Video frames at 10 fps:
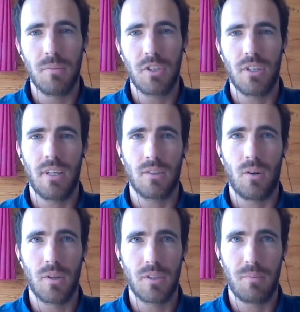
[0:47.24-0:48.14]
mission has
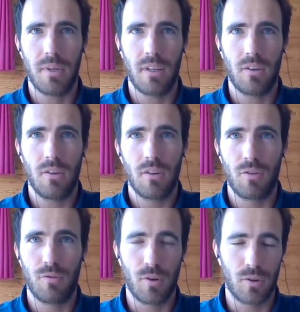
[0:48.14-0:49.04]
always been
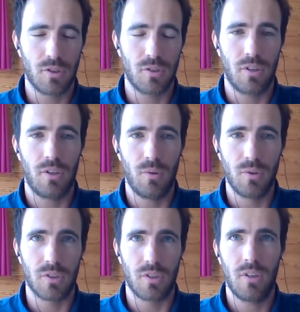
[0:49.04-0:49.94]
to focus on the
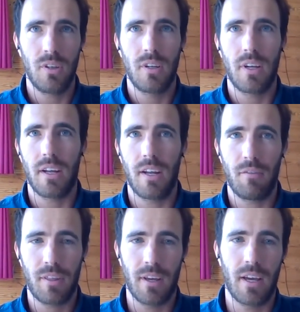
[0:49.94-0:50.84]
user and
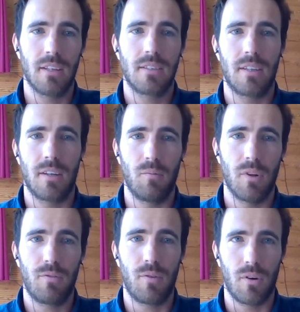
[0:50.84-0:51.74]
everything else then
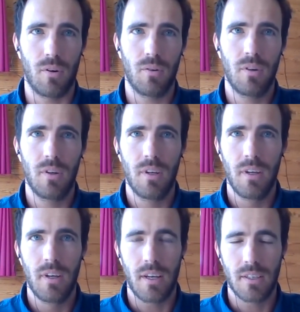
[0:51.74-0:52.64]
will follow.
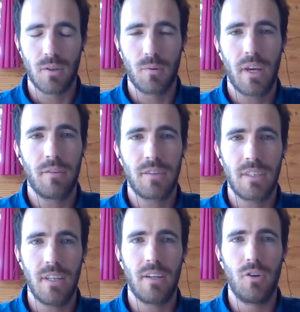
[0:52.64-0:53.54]
And so we have
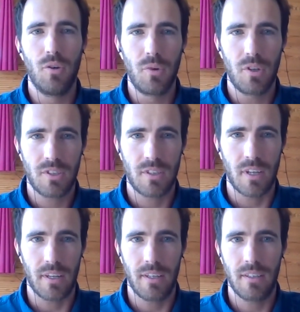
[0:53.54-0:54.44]
seen in numerous
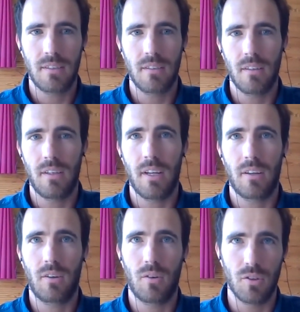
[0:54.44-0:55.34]
studies that
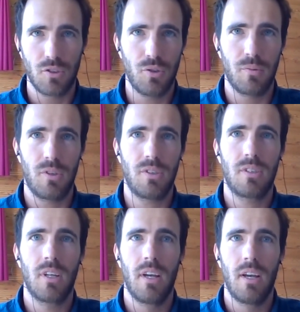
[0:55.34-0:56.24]

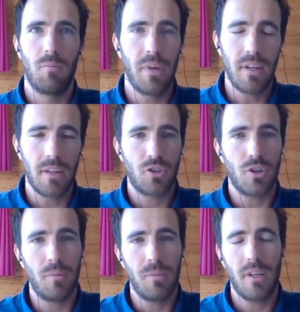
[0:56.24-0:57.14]
consumers, be it in
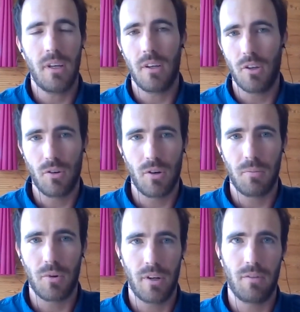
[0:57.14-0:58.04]
Germany, in Europe,
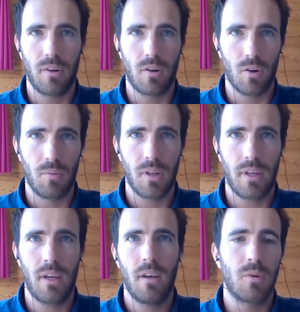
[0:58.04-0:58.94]
or even
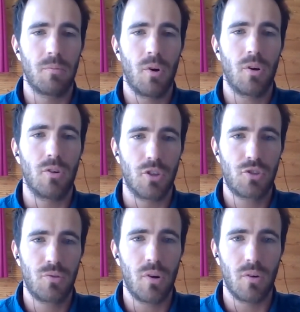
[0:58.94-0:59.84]
globally, want more
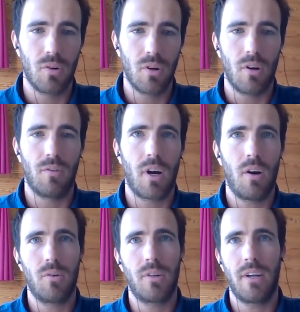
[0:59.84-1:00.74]
control over
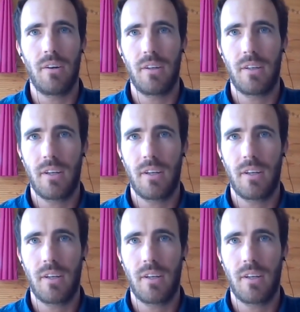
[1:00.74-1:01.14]
how their